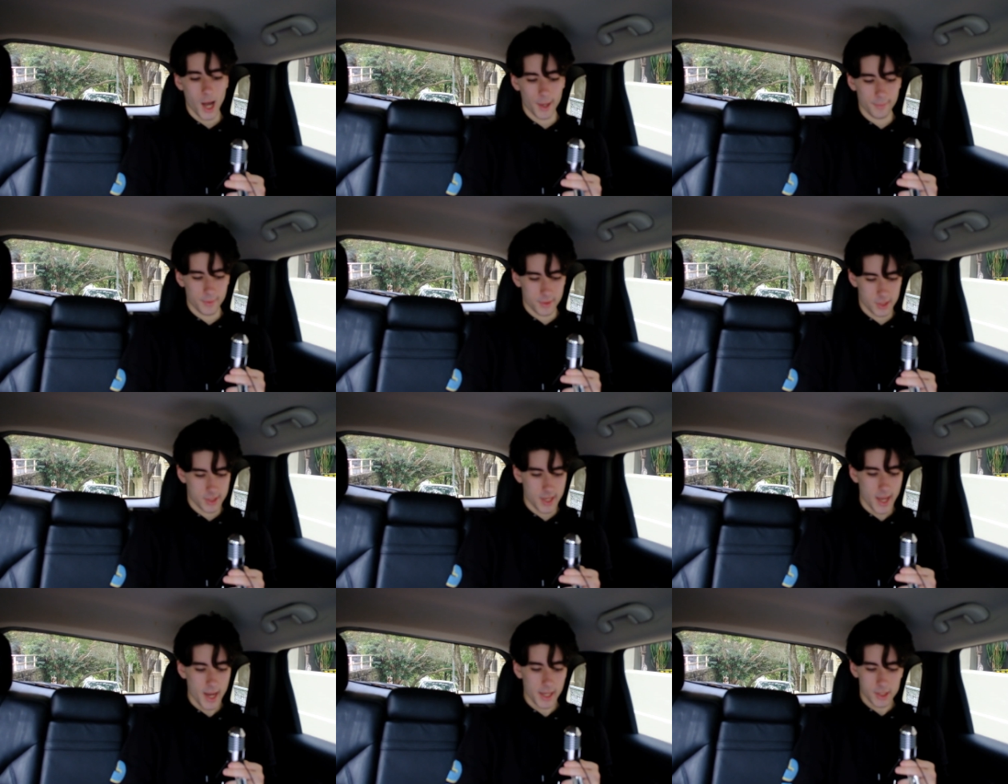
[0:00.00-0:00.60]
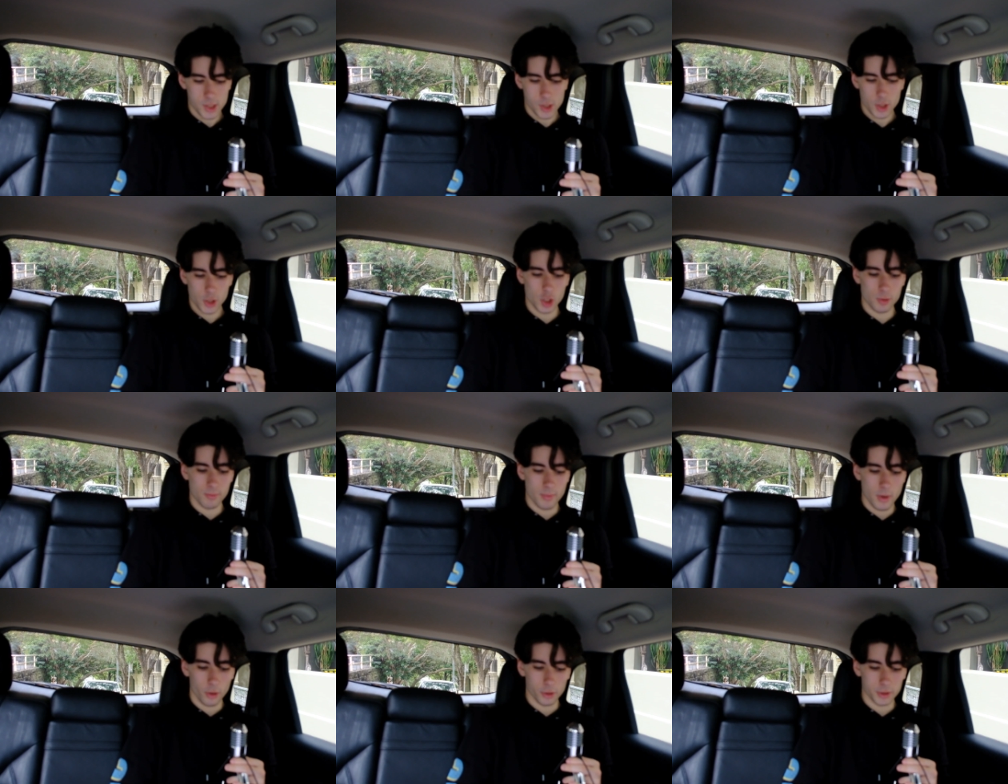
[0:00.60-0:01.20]
I mistaked
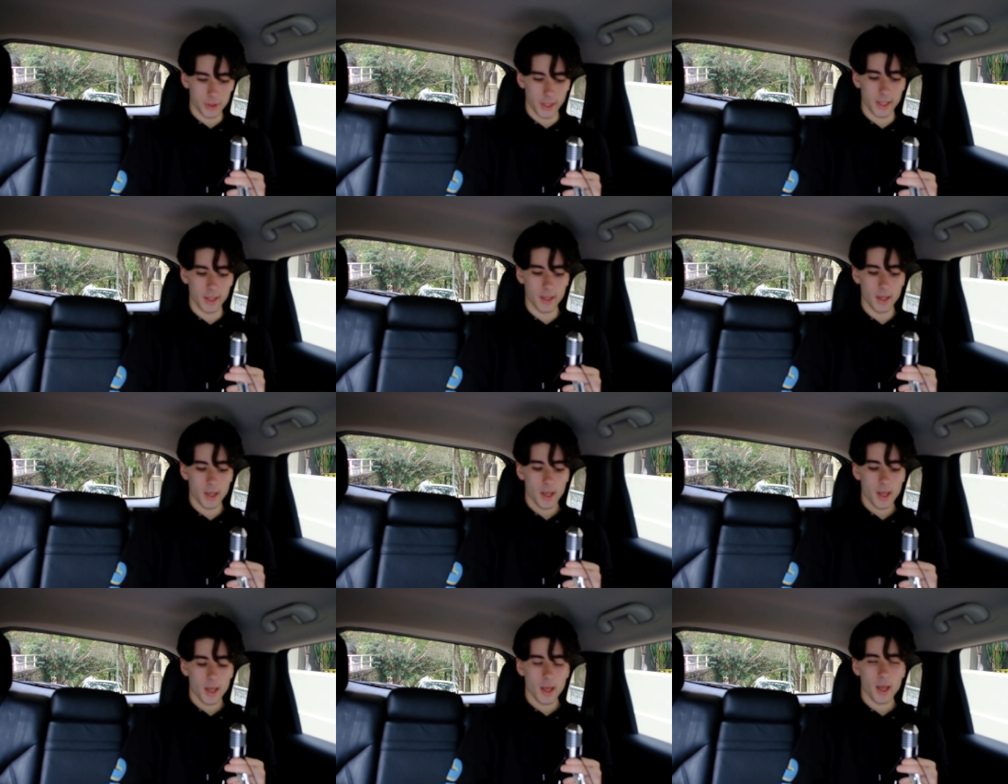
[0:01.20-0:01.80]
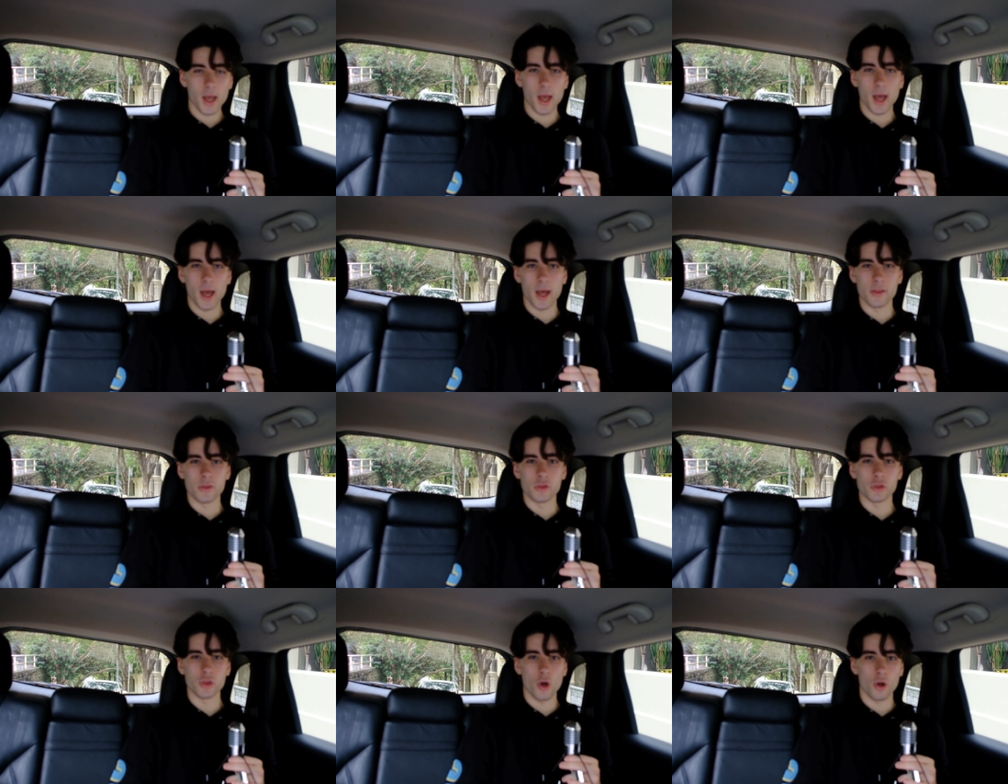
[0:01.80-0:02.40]
humility
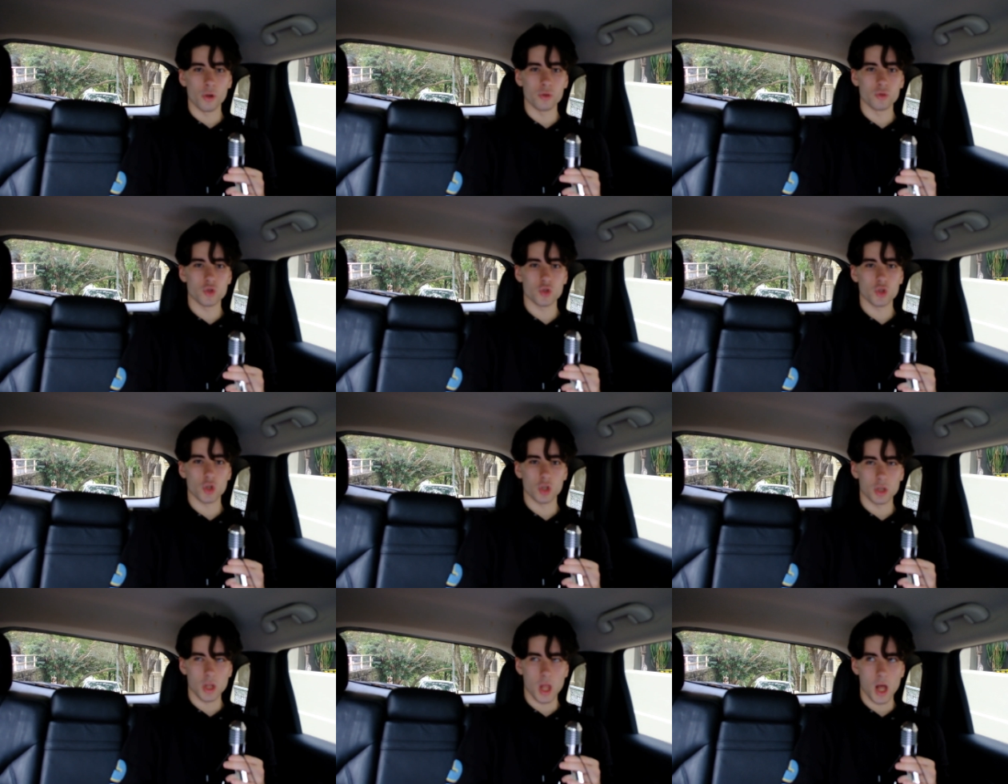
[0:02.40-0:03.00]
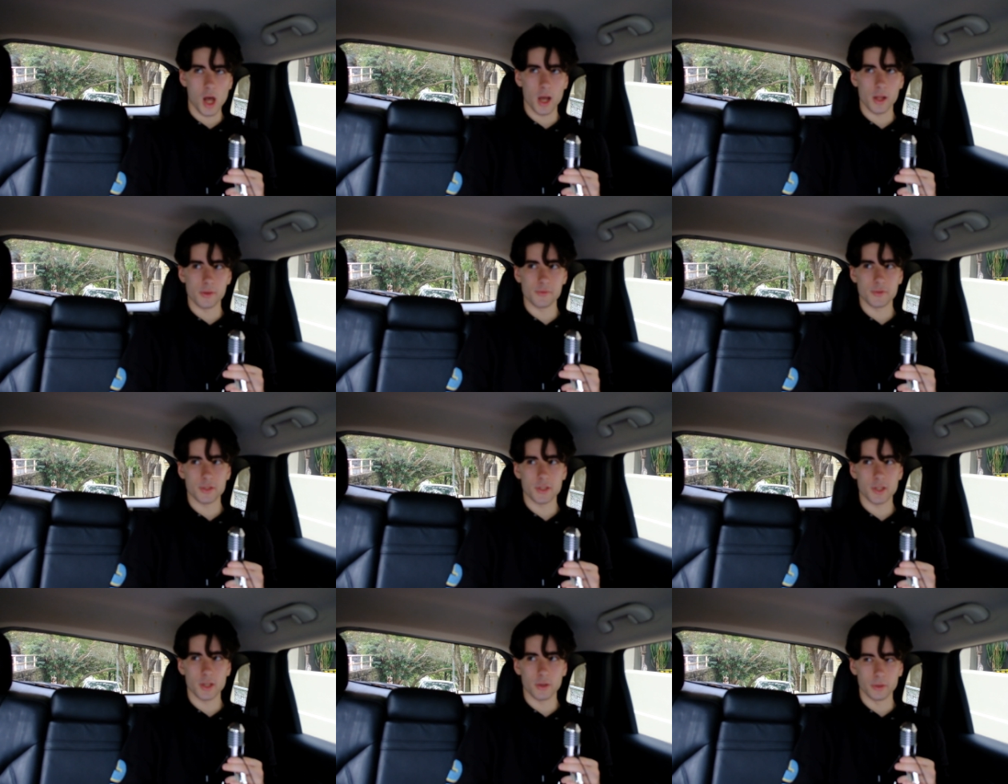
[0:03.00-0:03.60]
and
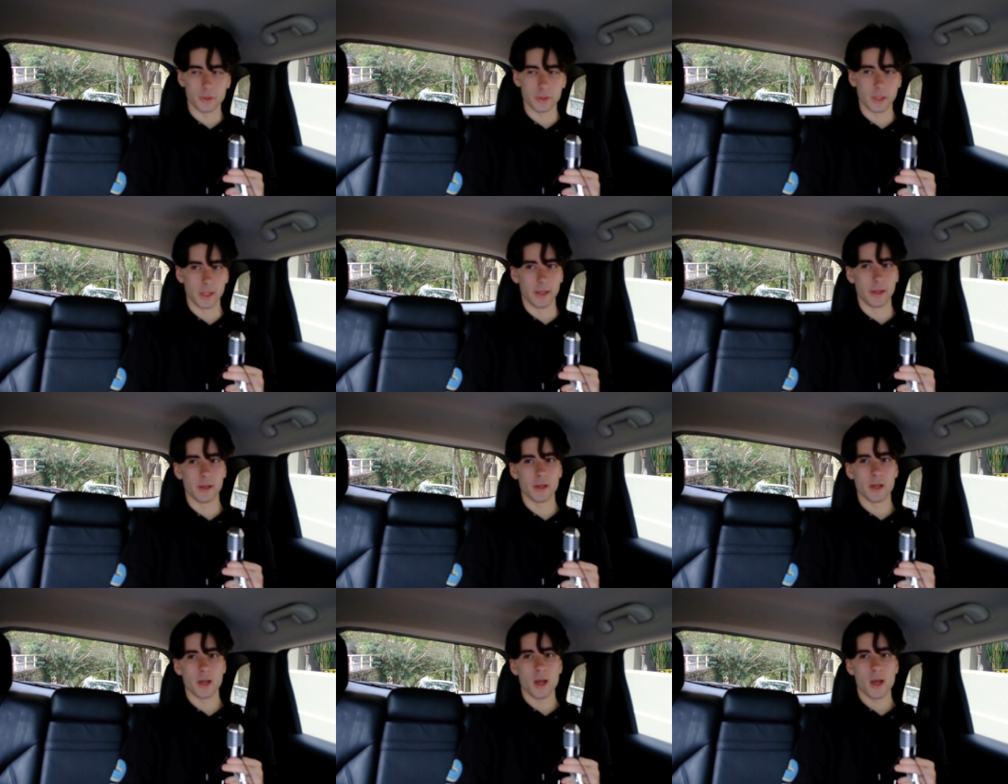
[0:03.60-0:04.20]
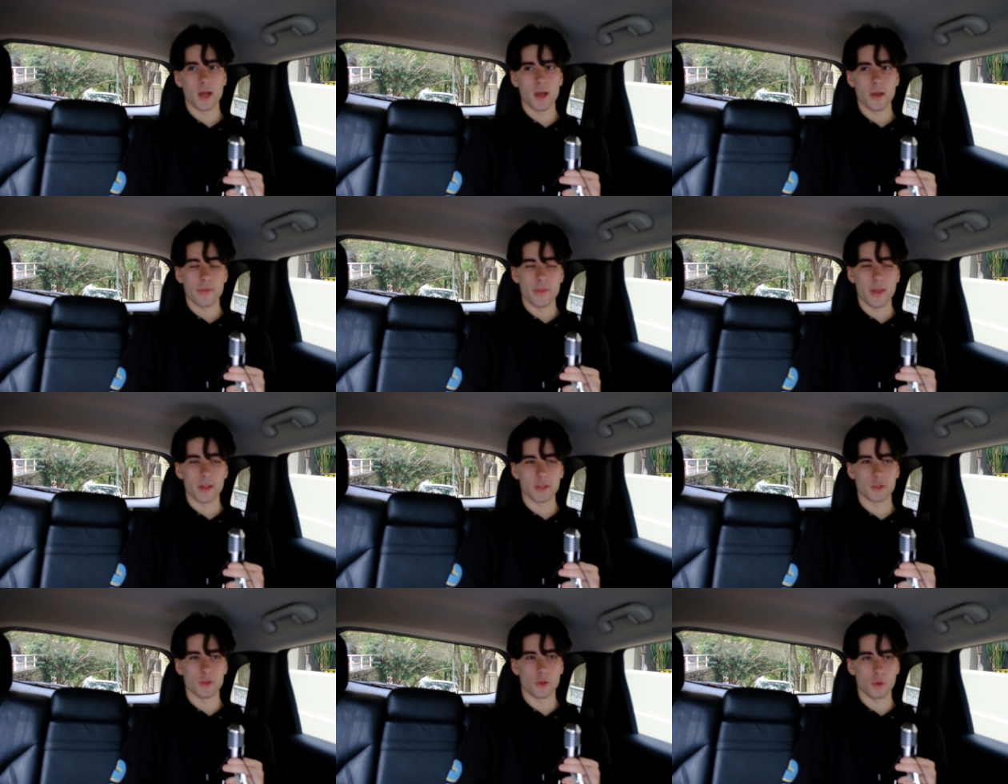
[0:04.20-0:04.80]
nonchalantility.
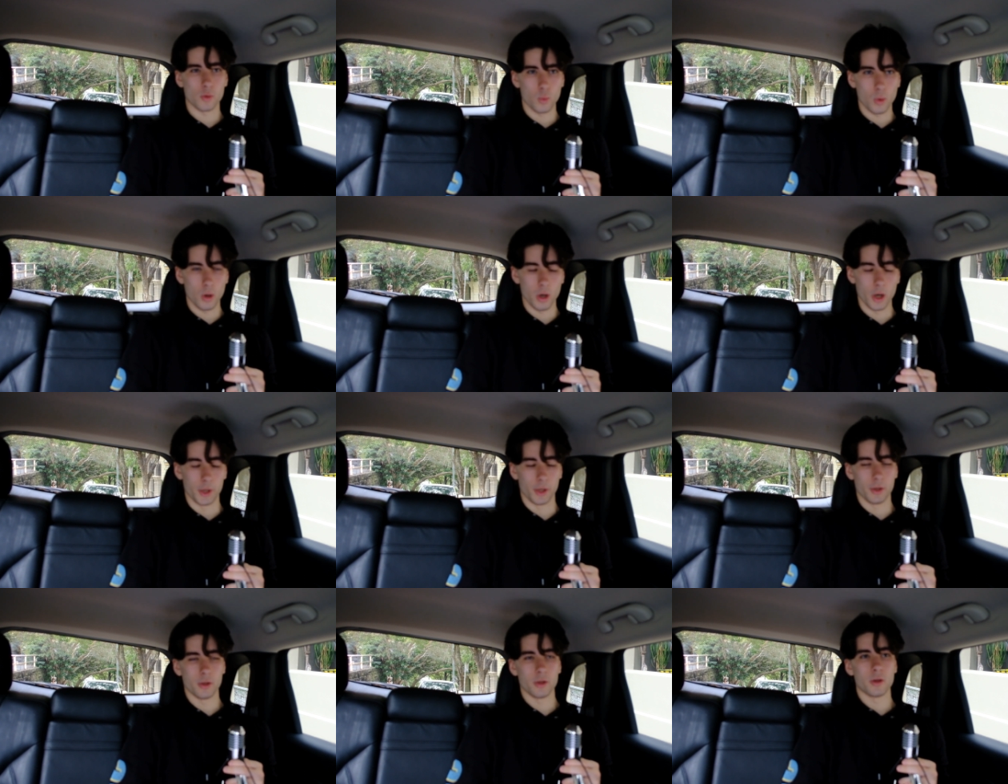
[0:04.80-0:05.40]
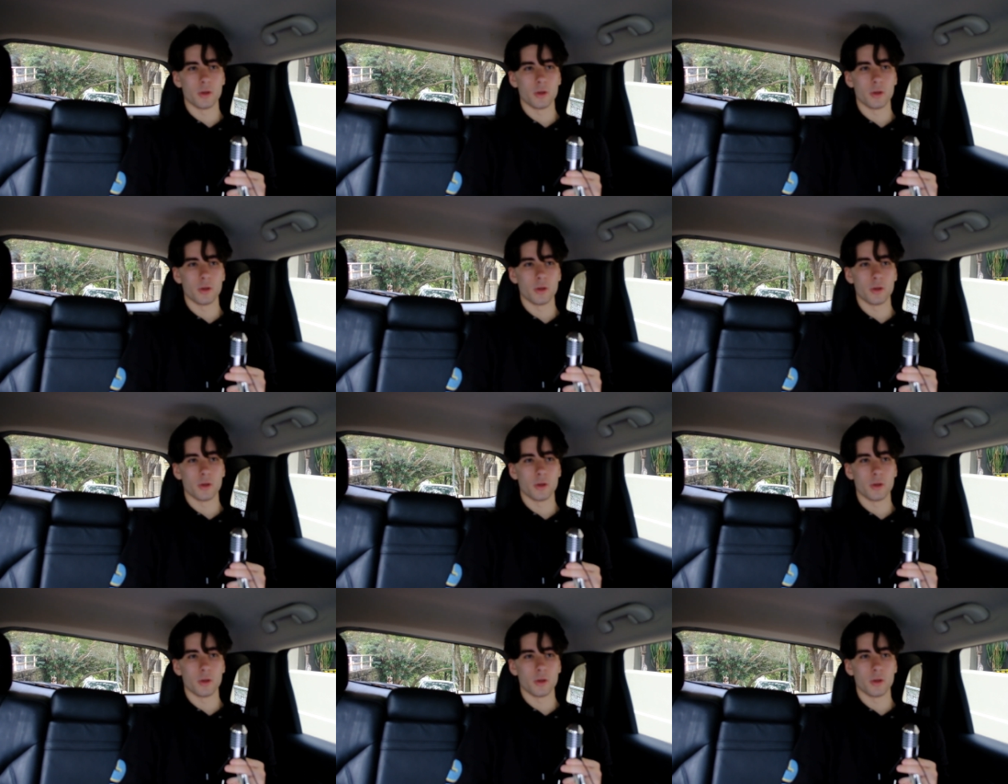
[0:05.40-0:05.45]
That's not a word.